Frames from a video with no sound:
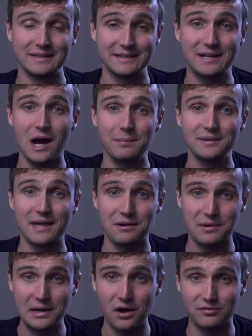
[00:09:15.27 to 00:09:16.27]
They copied that
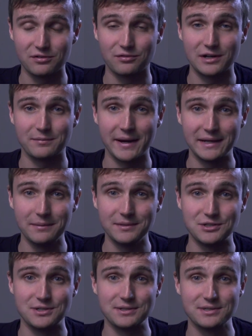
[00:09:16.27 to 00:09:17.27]
right off of one of my
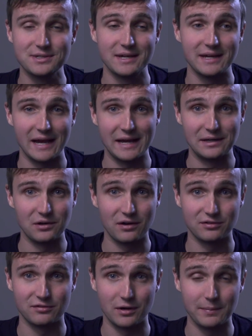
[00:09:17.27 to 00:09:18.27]
images and
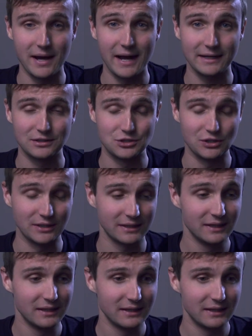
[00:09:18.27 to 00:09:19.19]
off of our packaging.